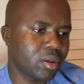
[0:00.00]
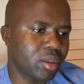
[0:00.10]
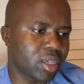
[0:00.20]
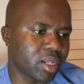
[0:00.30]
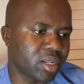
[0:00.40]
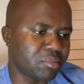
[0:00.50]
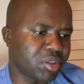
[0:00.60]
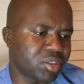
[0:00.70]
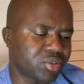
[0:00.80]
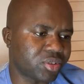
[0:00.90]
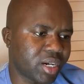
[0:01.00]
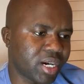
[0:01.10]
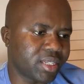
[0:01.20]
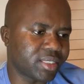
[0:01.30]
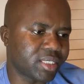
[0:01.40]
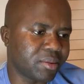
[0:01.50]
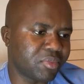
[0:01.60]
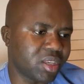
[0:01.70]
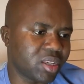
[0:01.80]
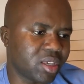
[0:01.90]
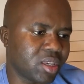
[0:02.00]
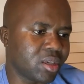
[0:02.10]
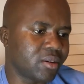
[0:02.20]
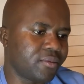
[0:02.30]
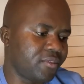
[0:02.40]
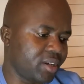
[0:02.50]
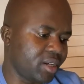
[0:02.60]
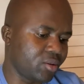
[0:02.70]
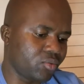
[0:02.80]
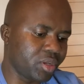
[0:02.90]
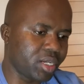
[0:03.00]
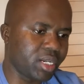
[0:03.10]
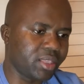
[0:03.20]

Yeah, let me try something here very quickly,